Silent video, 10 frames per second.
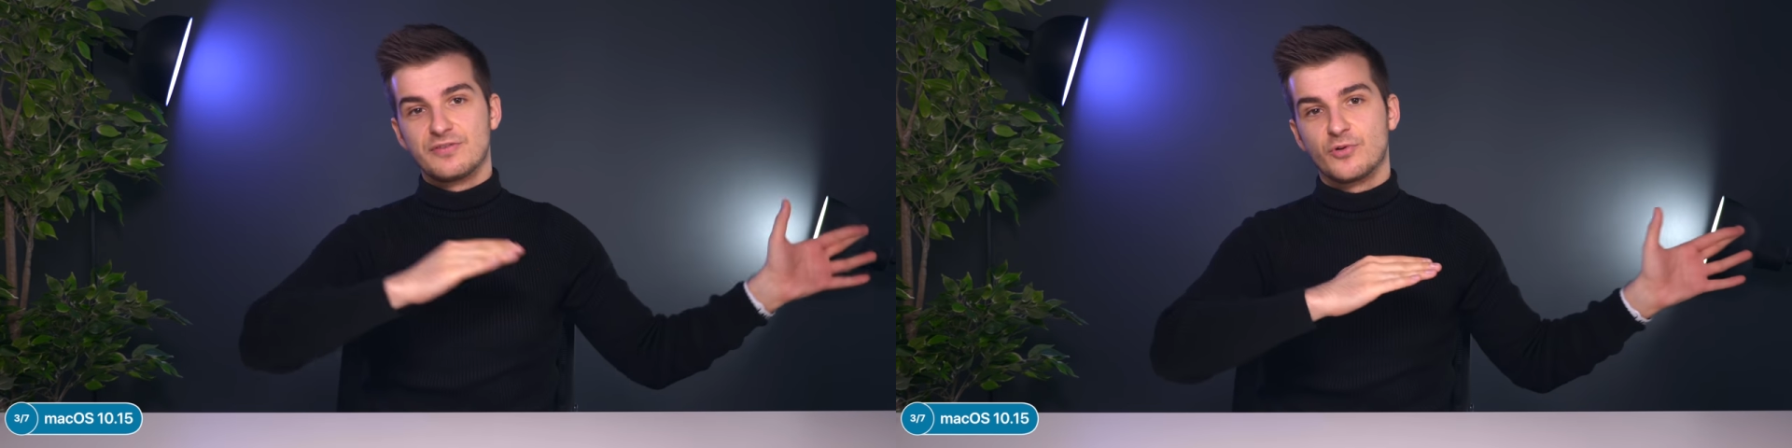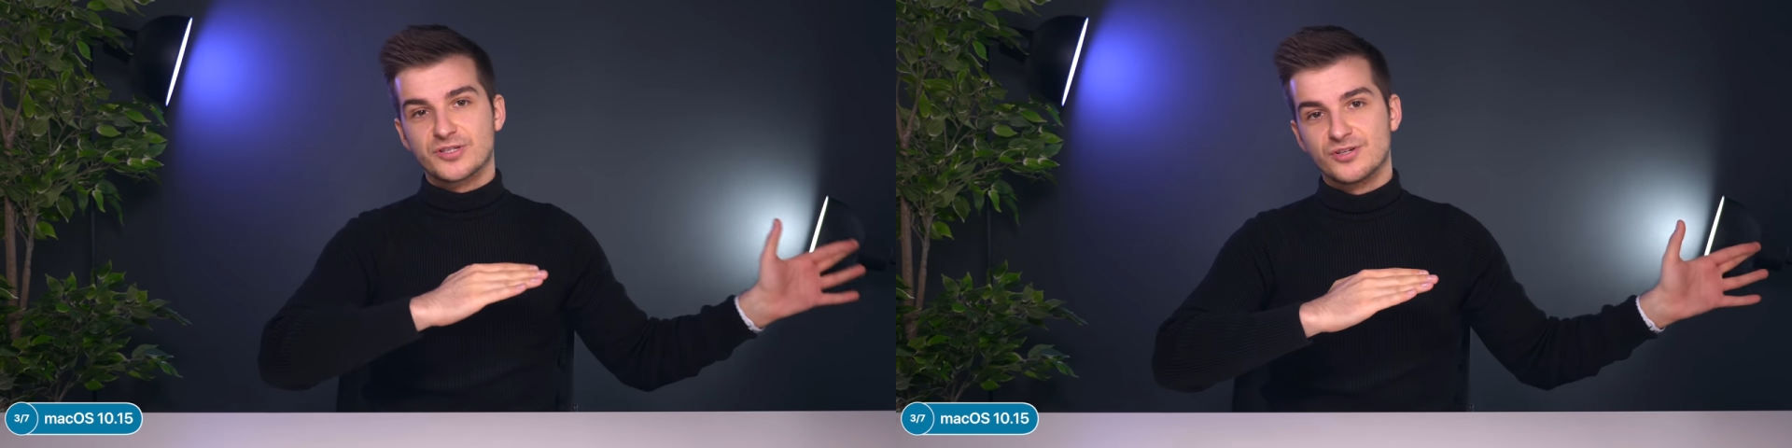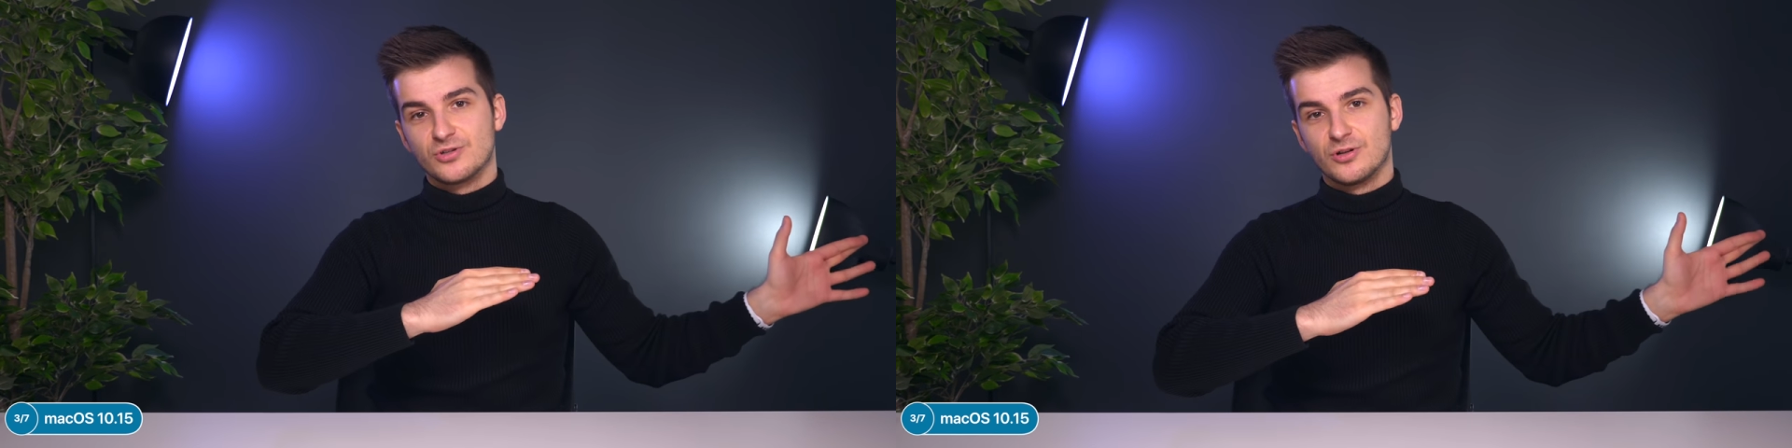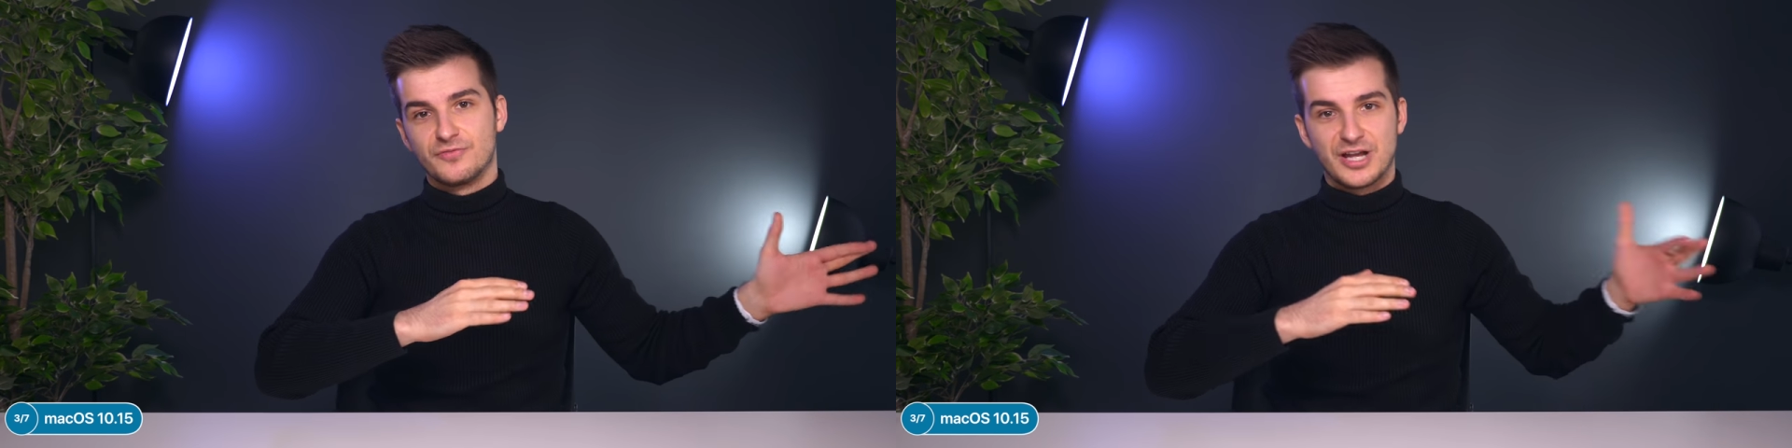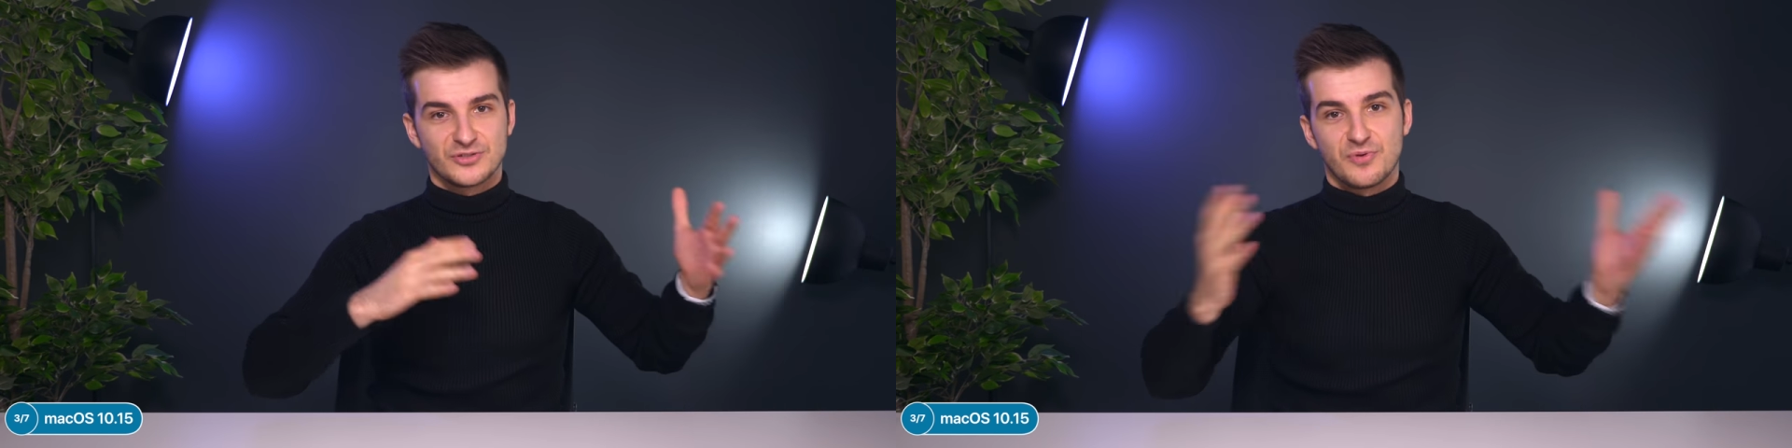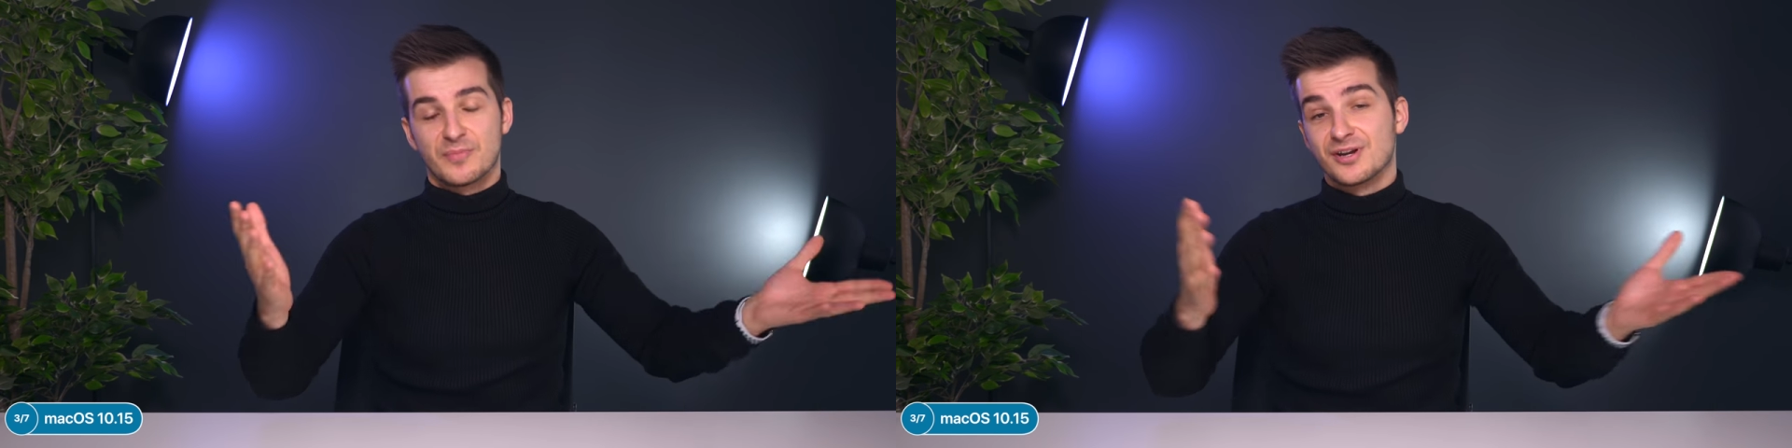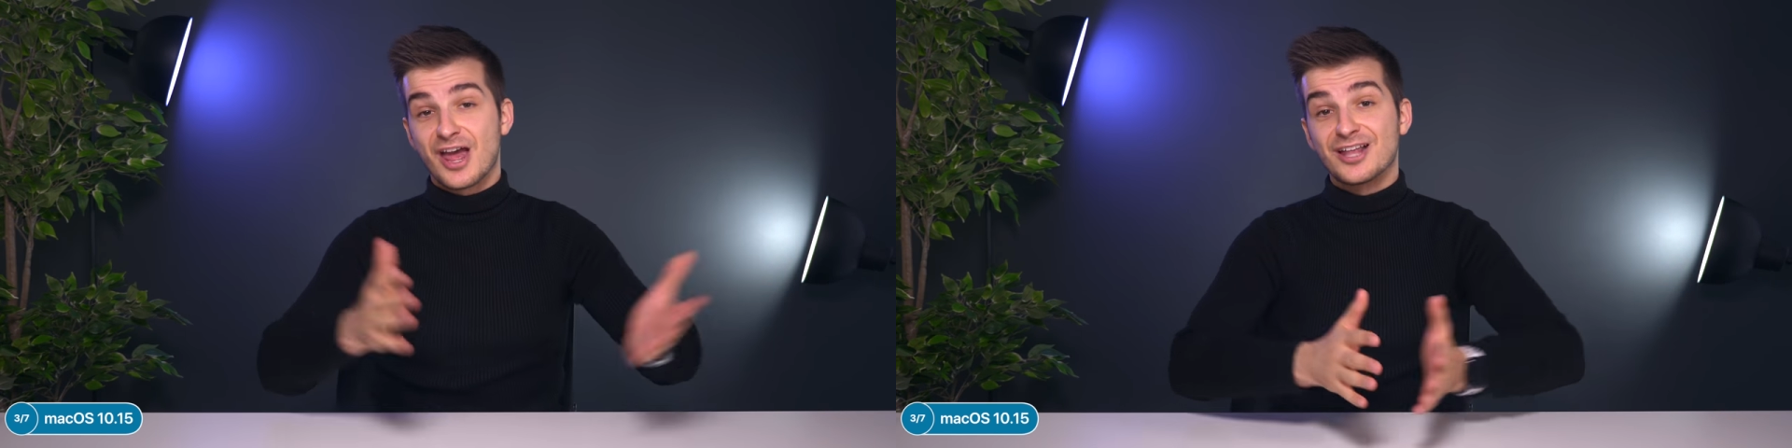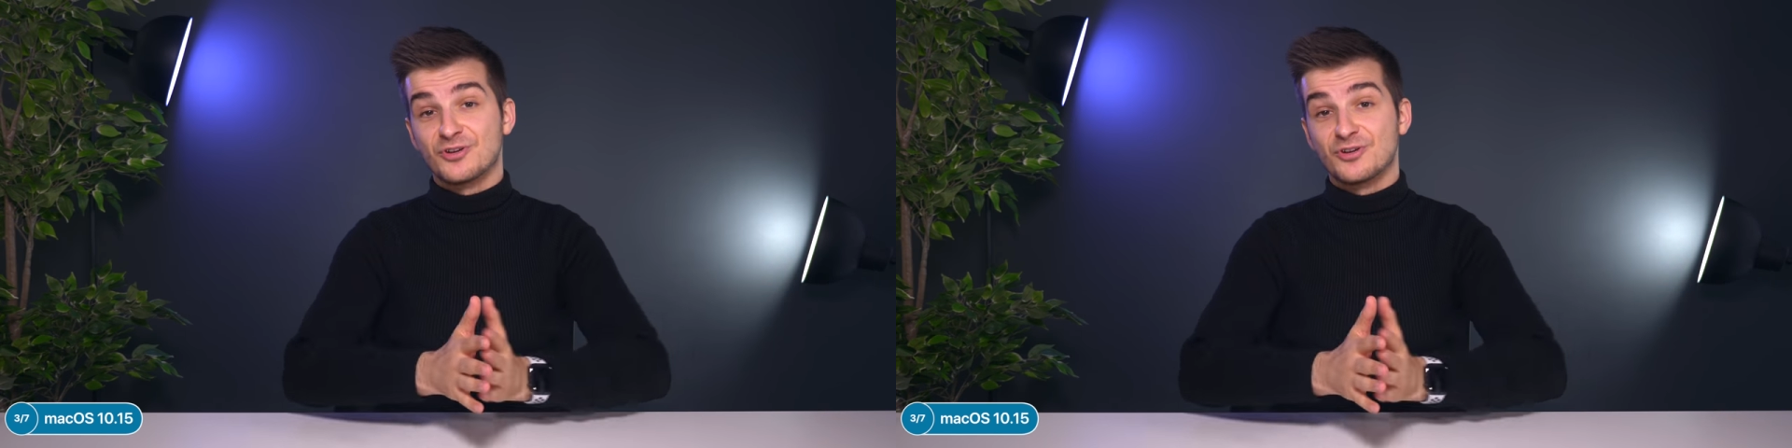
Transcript: voice control, if you guys remember that.